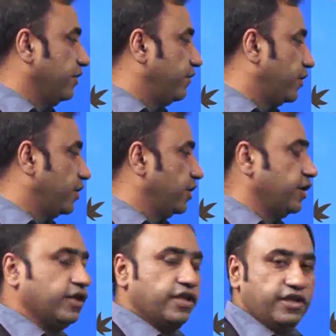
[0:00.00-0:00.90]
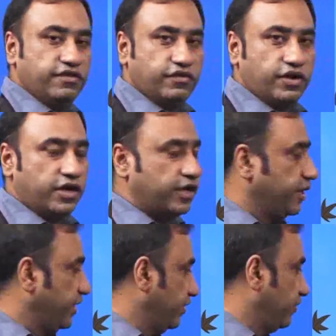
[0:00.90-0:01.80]
for, his or her
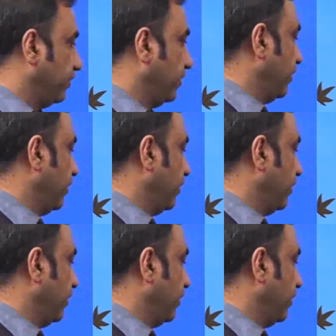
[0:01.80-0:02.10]
needs,